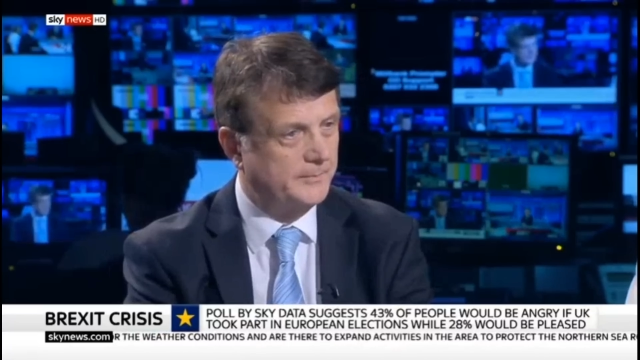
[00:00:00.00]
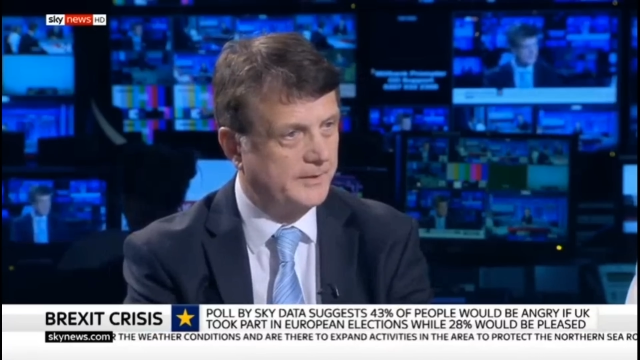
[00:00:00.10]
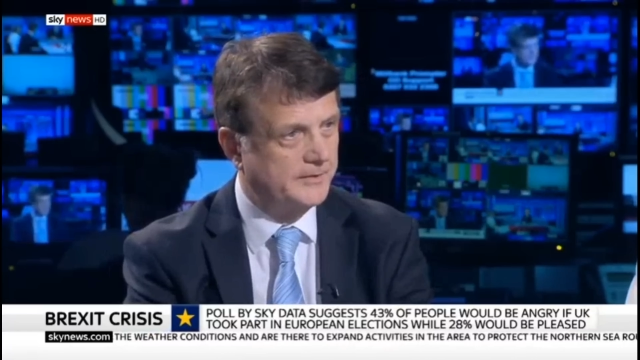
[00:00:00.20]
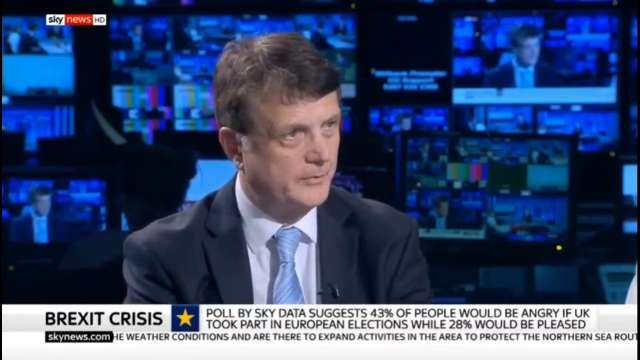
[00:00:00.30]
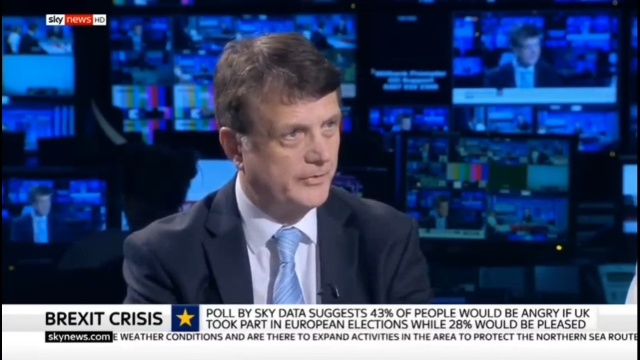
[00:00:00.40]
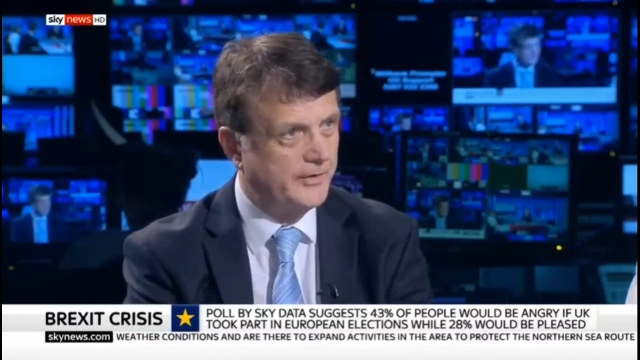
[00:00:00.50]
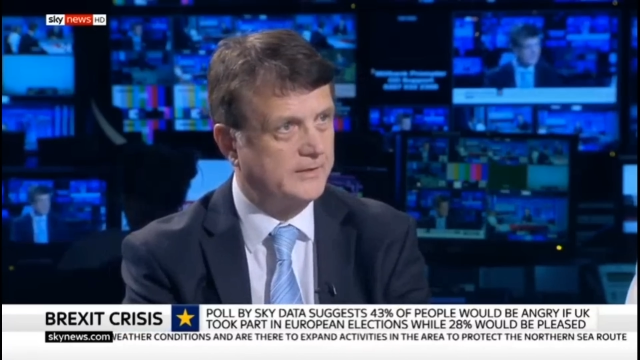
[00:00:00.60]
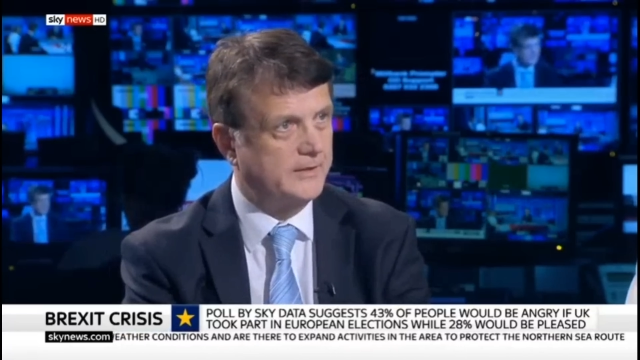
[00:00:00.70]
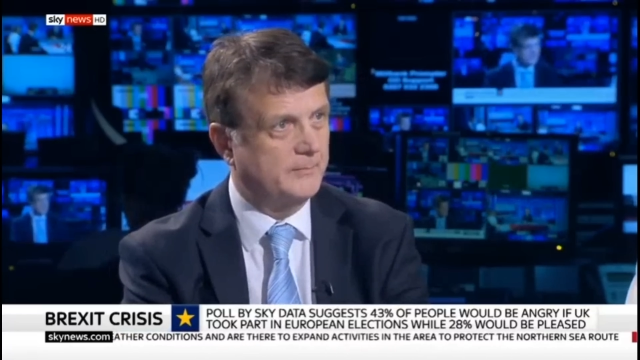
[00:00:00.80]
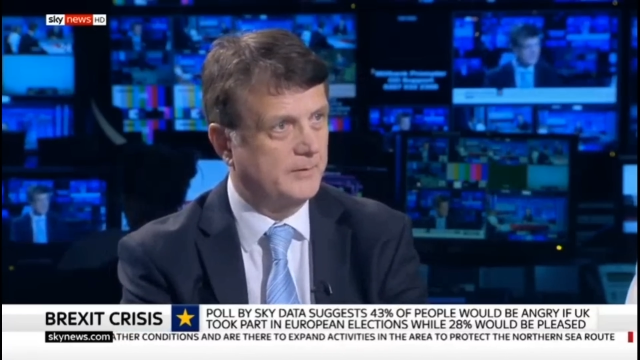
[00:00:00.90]
It's the
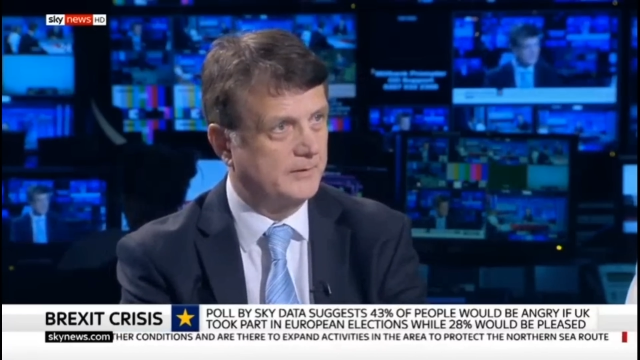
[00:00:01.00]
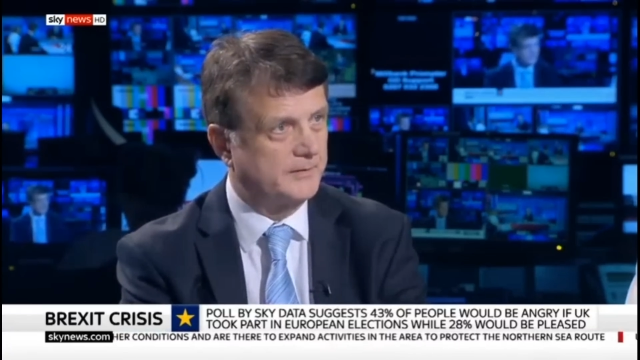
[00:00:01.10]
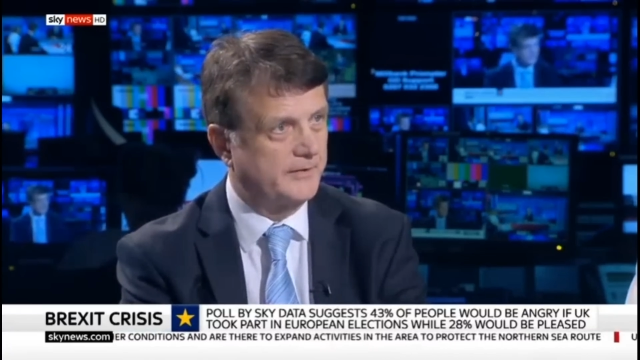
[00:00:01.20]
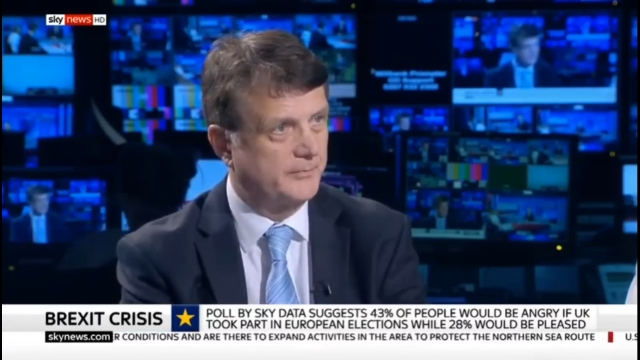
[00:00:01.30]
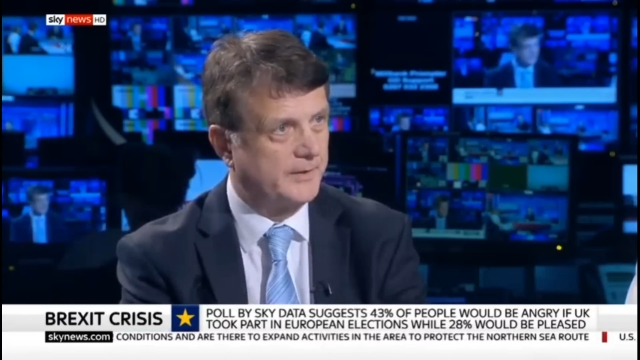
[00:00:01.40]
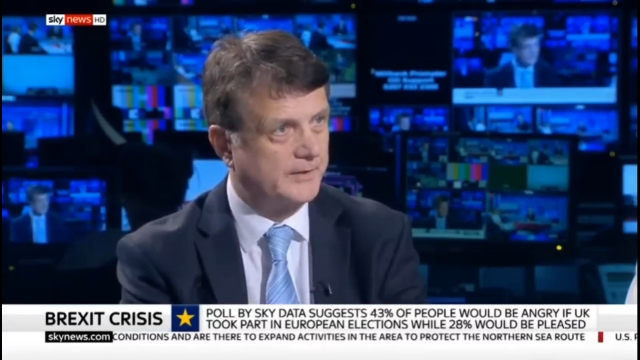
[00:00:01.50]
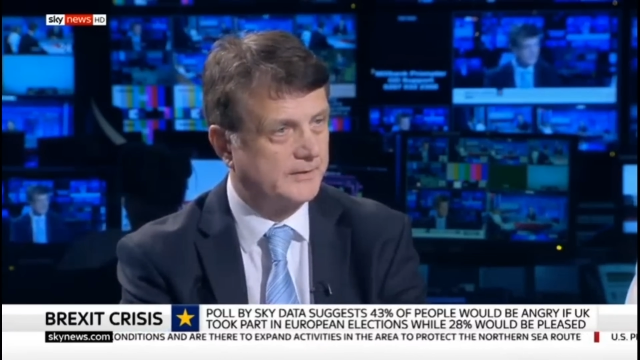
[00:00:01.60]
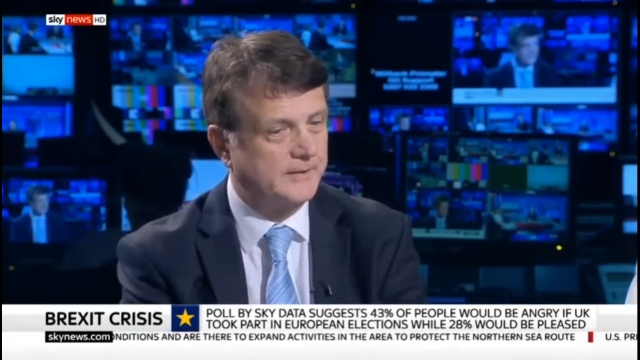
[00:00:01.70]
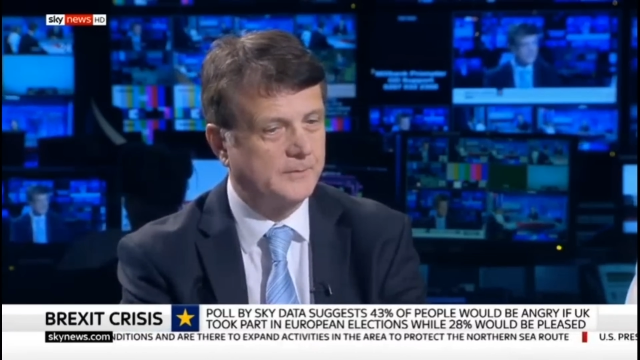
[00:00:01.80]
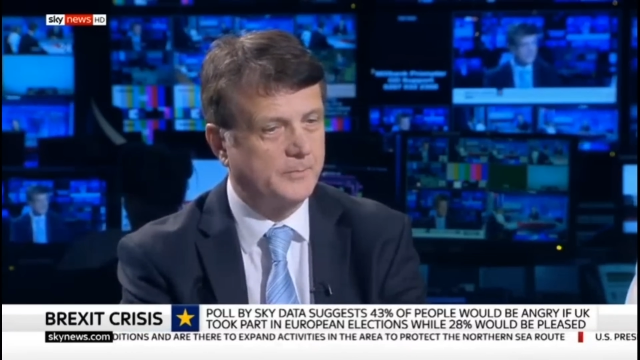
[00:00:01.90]
authentic party of
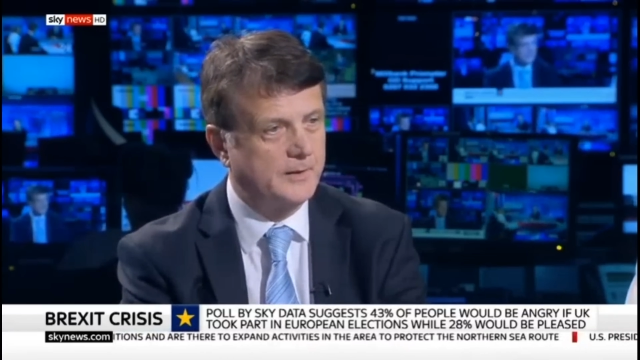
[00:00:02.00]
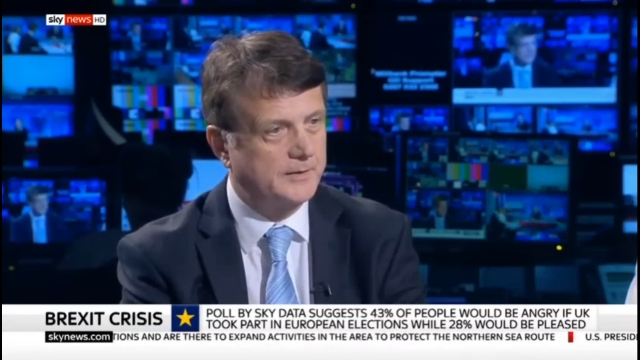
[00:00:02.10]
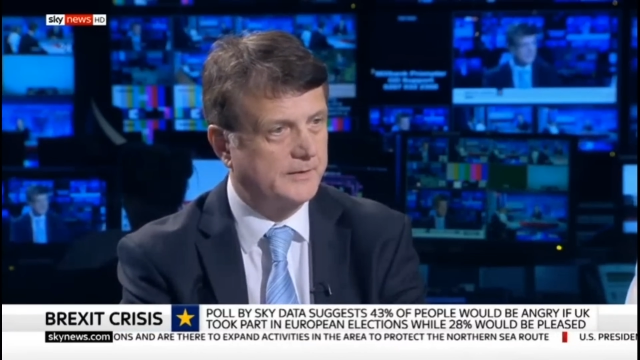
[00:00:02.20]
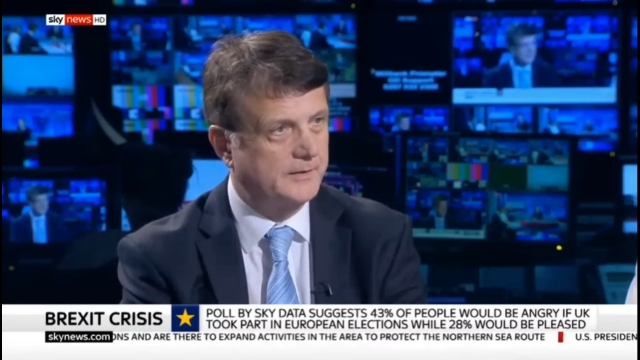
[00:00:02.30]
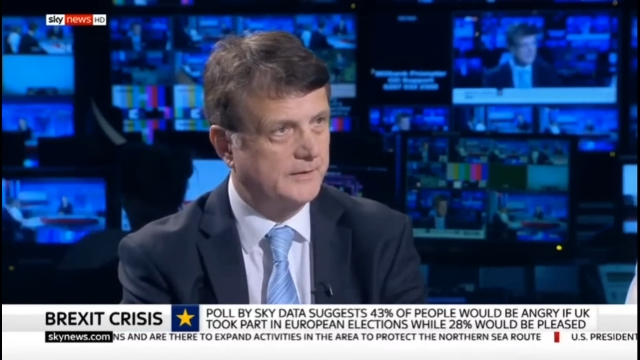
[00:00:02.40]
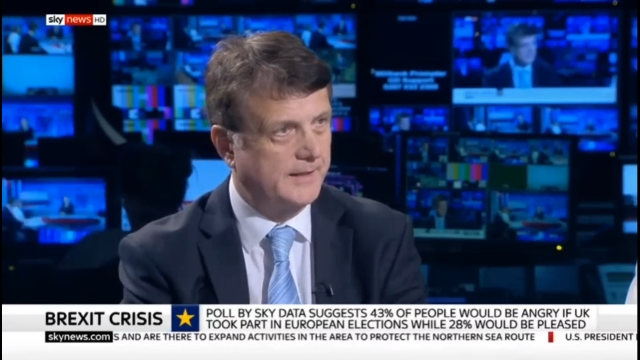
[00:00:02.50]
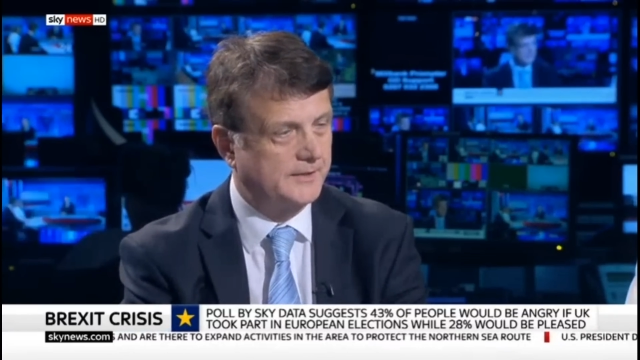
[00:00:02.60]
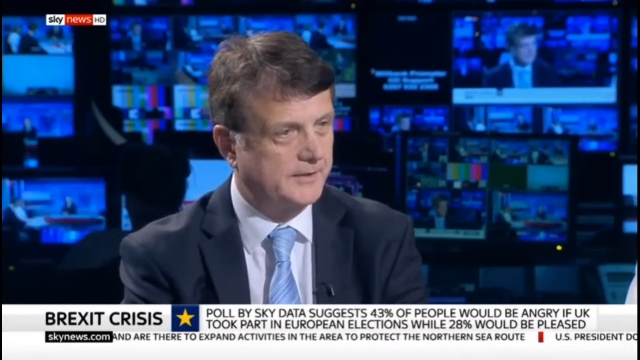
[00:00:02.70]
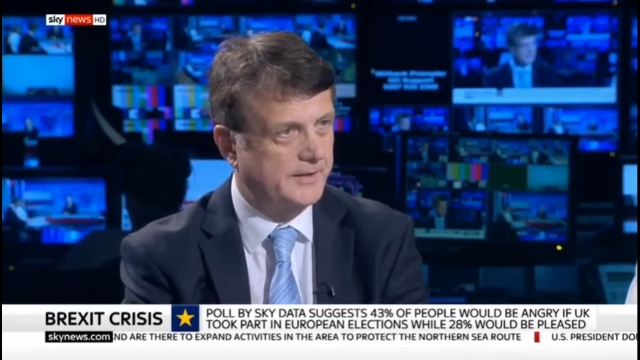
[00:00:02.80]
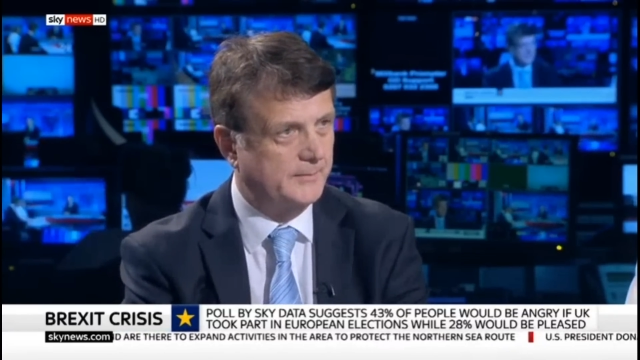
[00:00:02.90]
Brexit, the party that
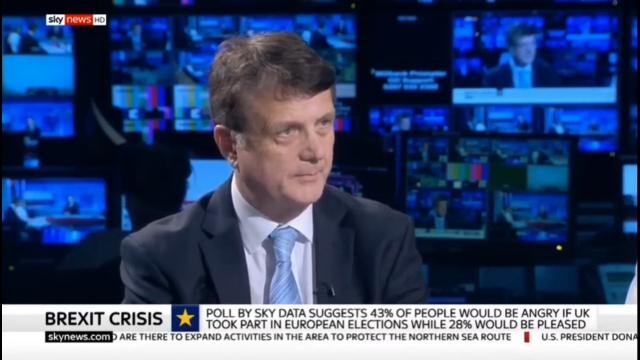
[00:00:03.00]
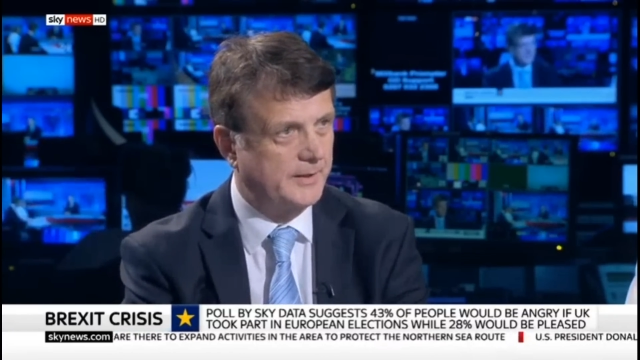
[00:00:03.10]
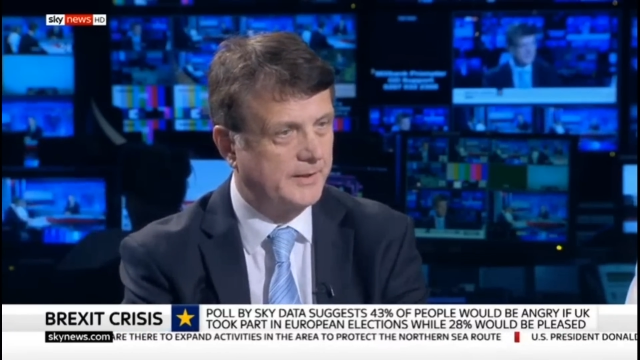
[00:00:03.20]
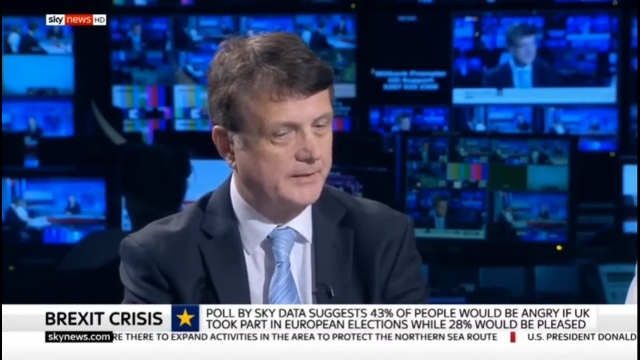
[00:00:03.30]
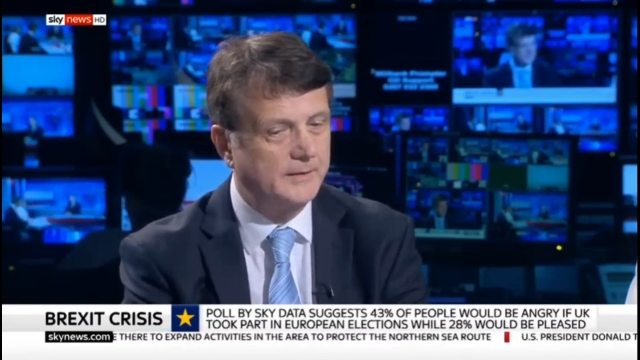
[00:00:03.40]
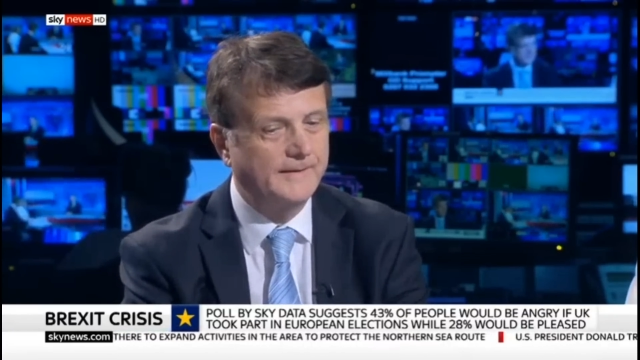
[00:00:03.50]
actually campaigned